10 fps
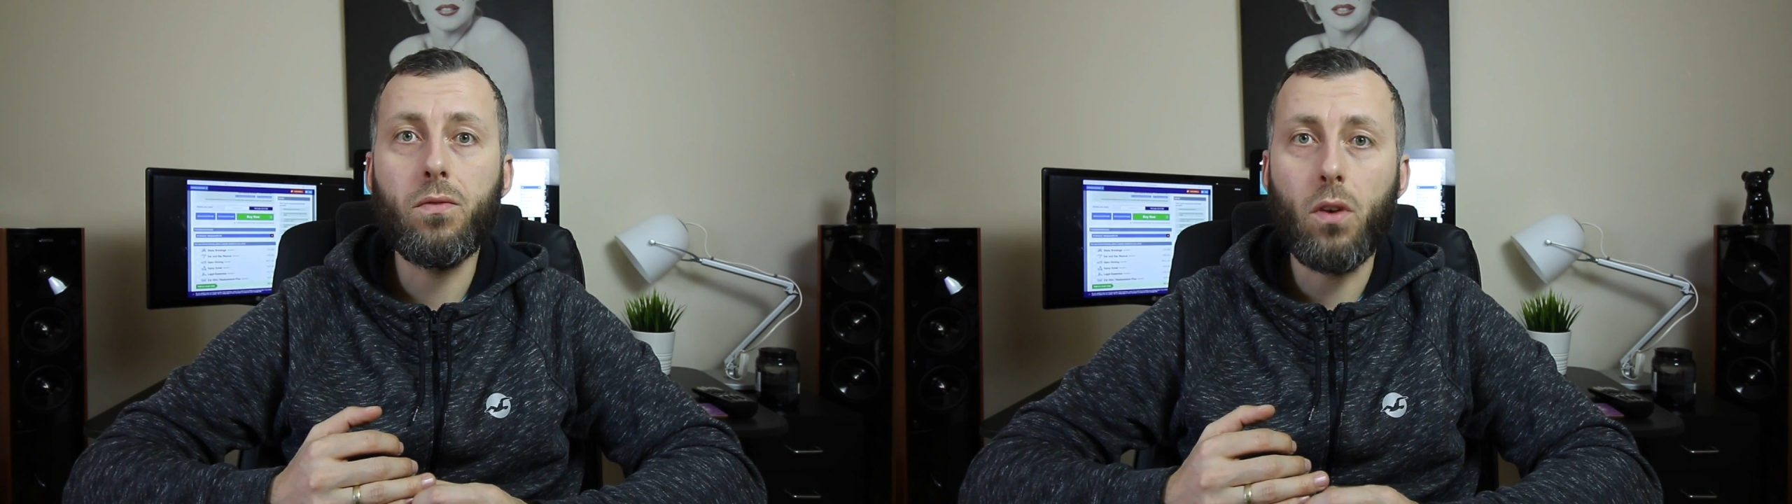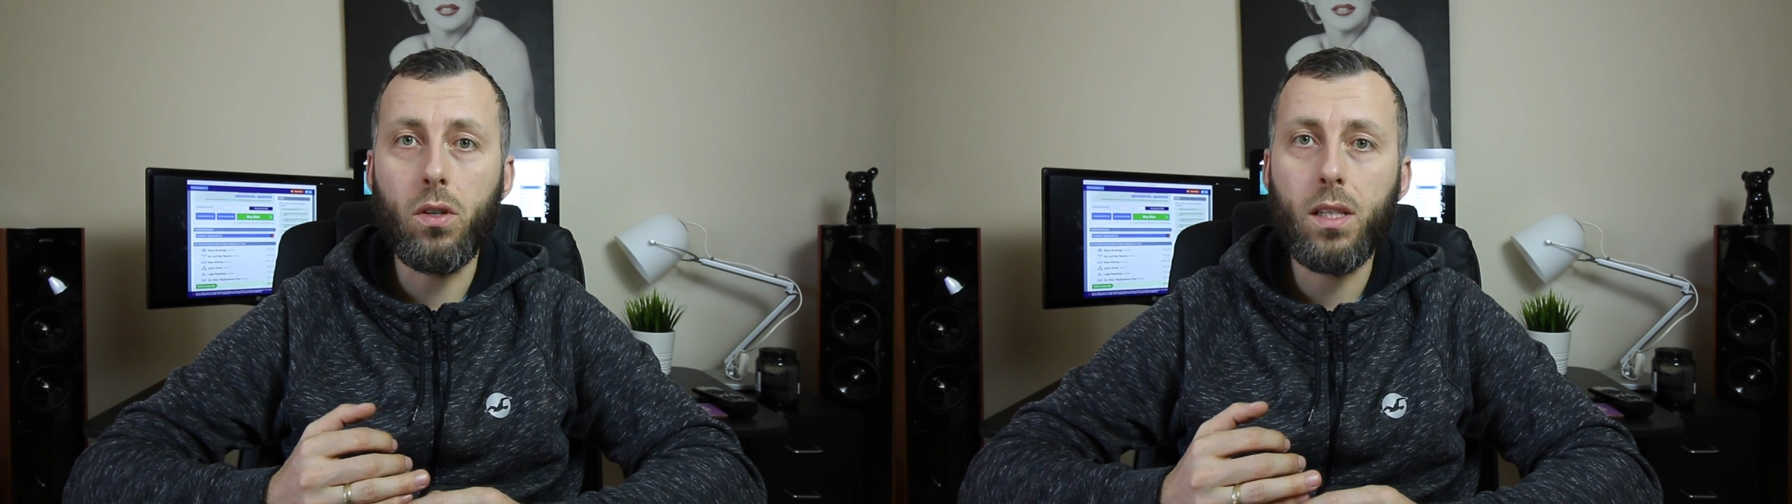
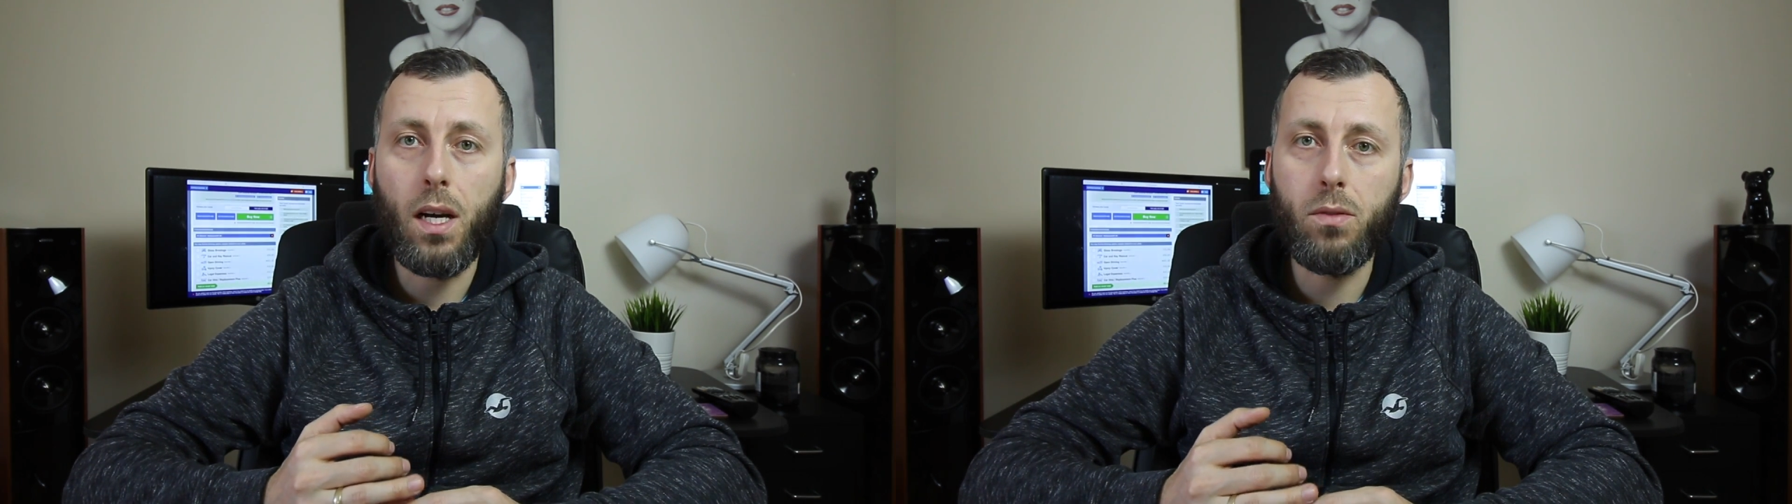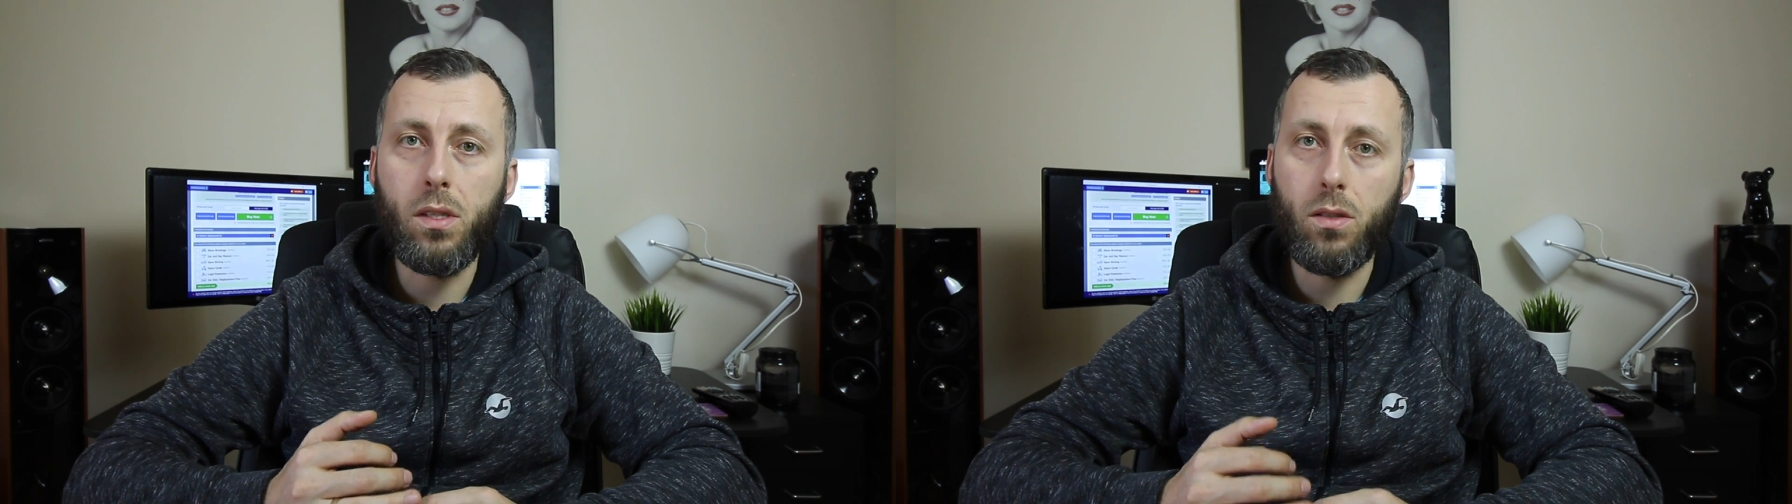
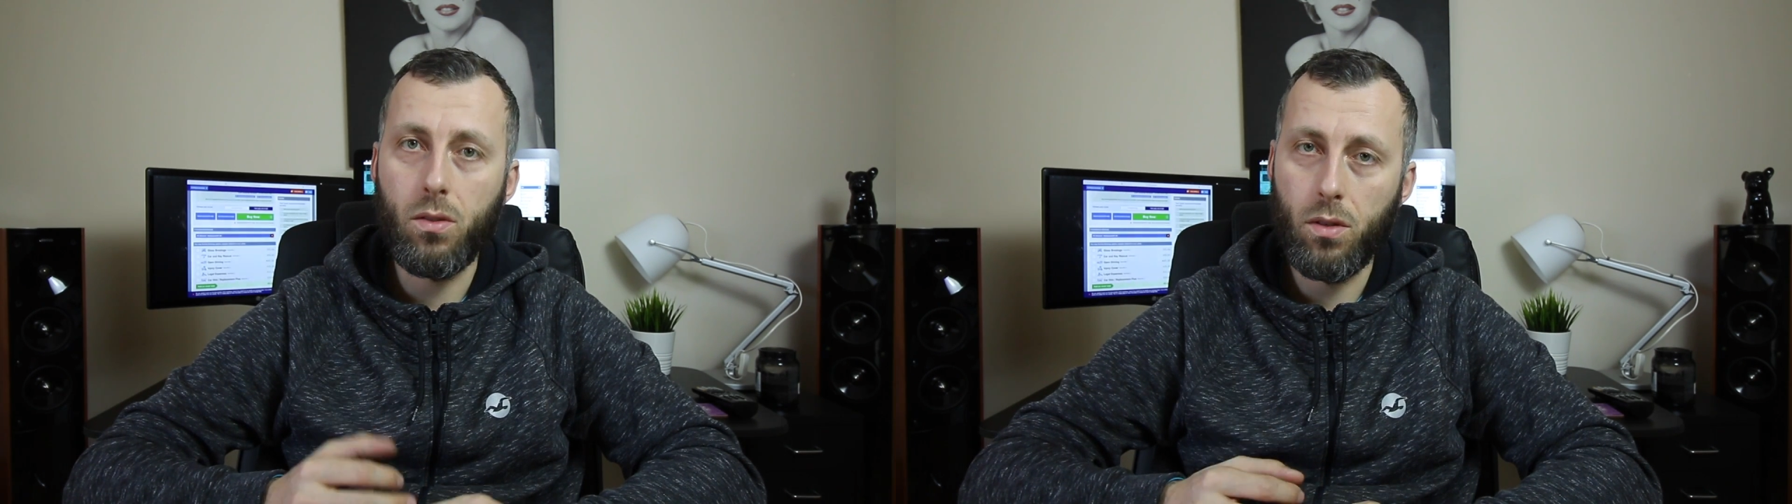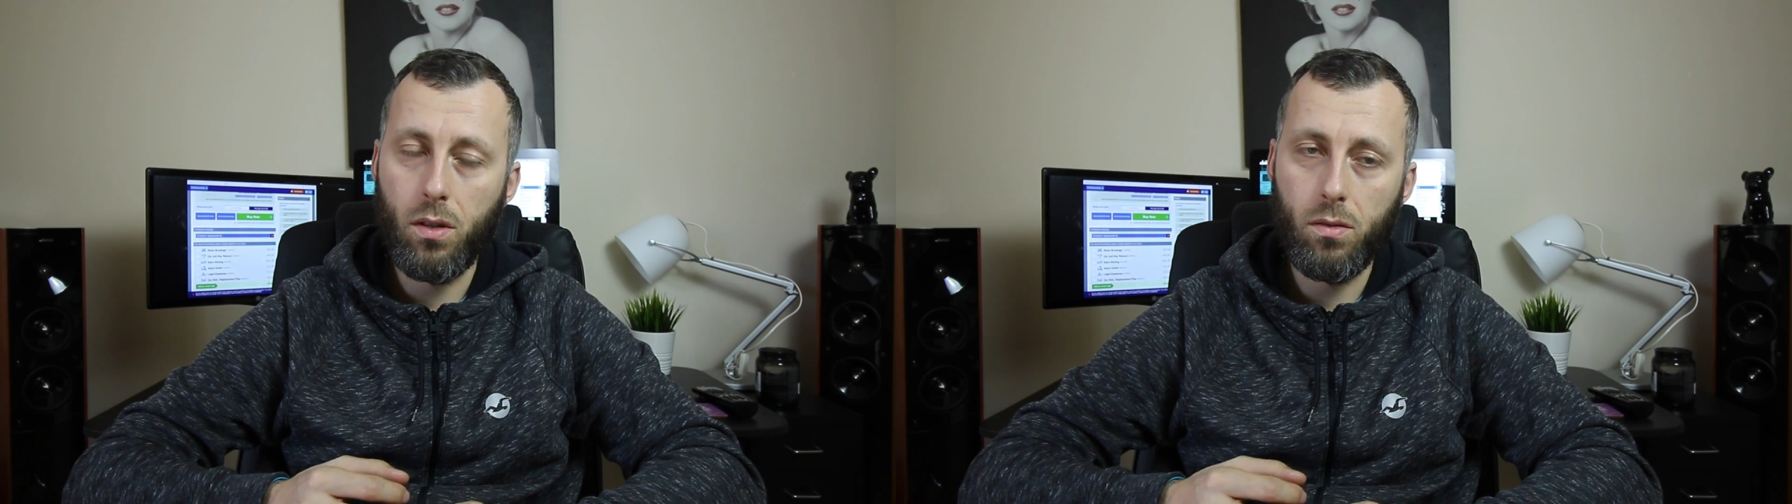4,000
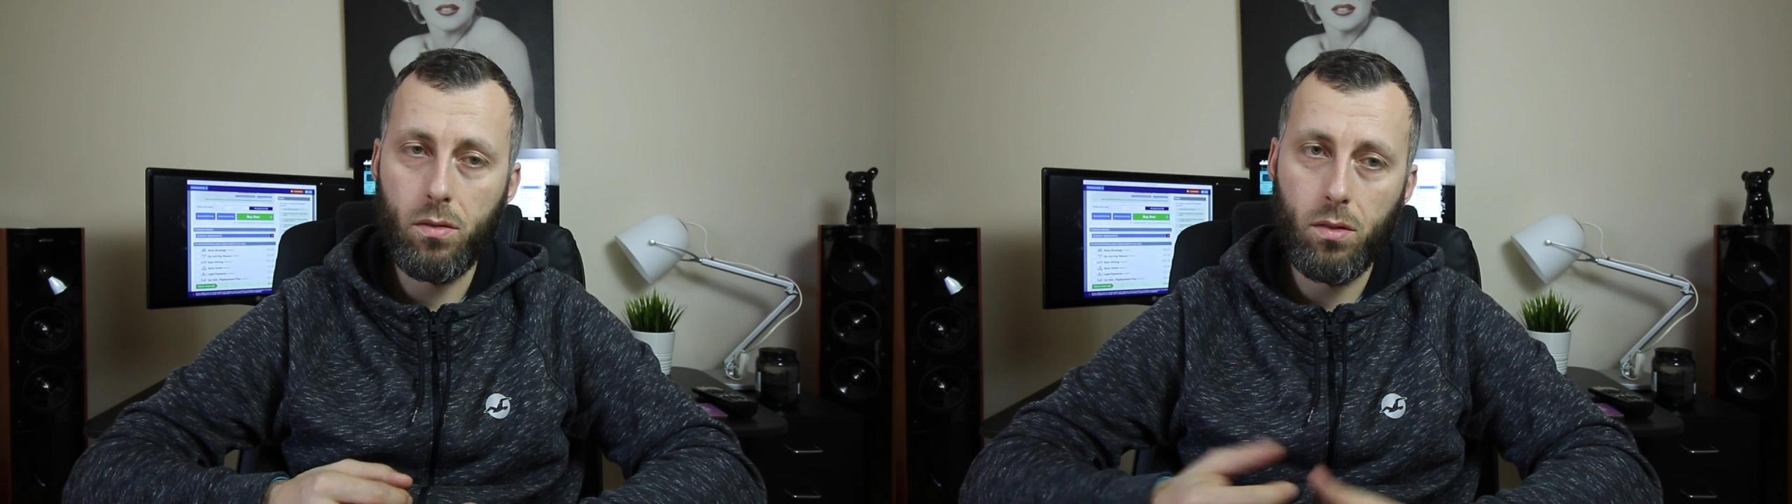euro.